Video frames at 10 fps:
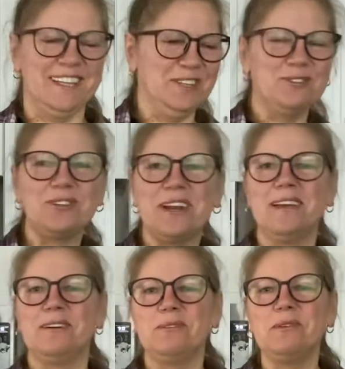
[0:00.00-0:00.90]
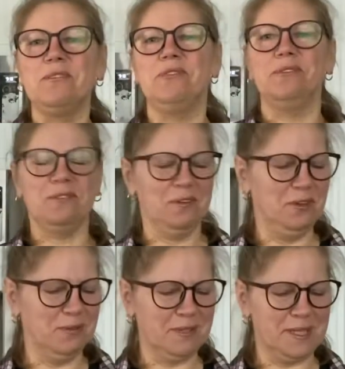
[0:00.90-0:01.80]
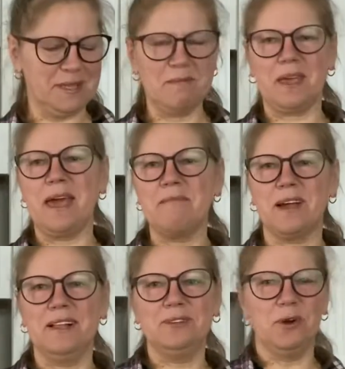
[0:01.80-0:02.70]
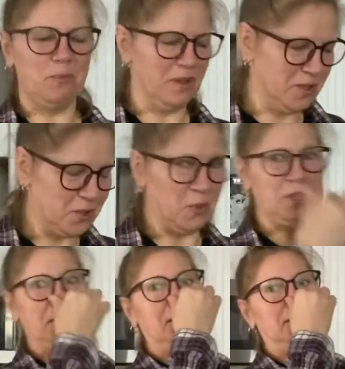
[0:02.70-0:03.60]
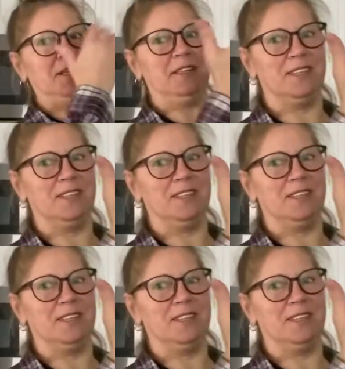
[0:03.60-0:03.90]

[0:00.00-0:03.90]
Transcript: usually if you use some chemical, you open dishwasher, and then